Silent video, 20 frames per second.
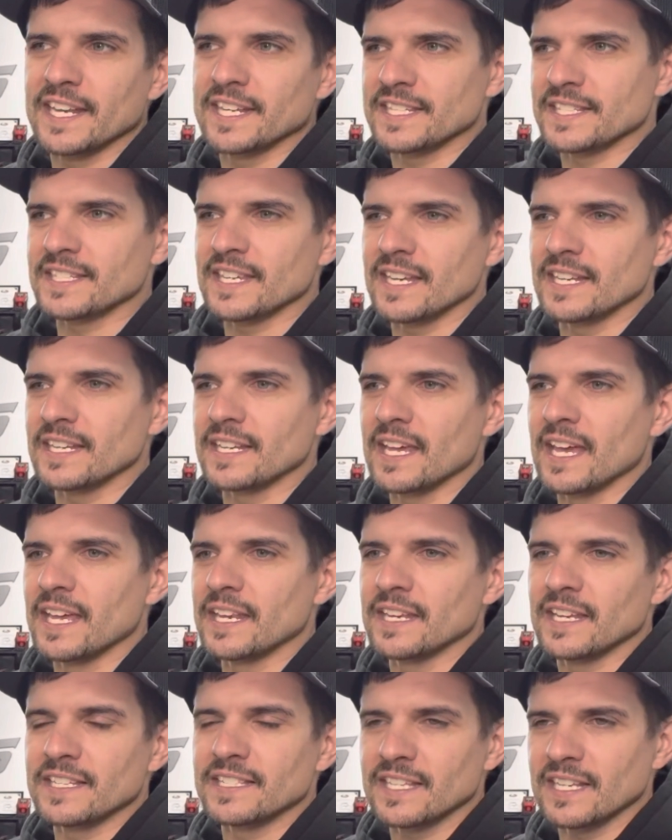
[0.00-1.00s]
to send it
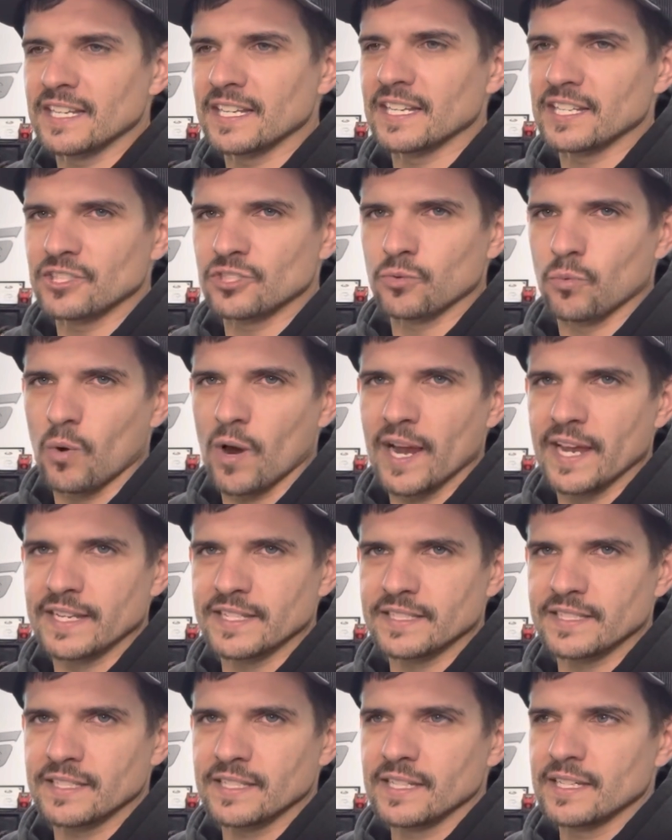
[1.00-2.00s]
in. I sent it in
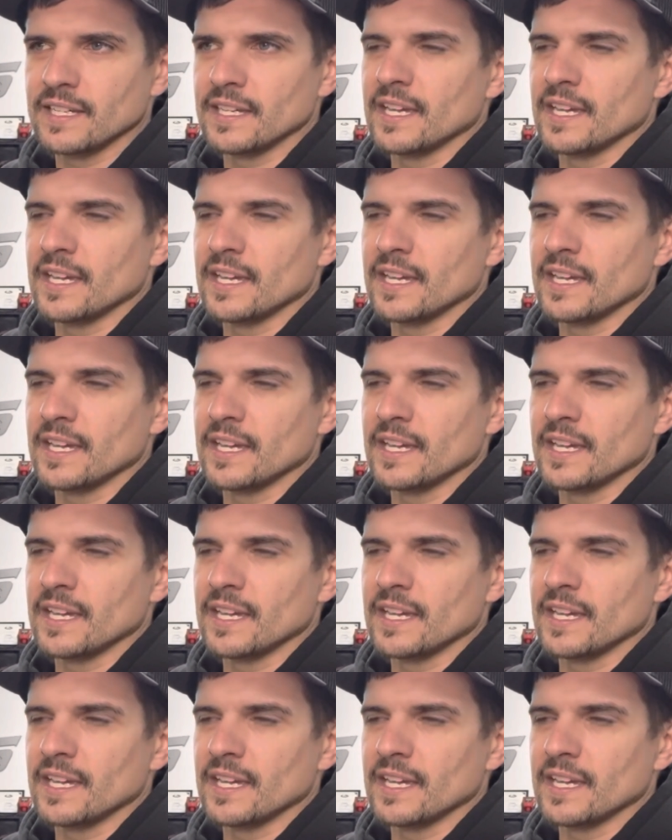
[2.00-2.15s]
twice.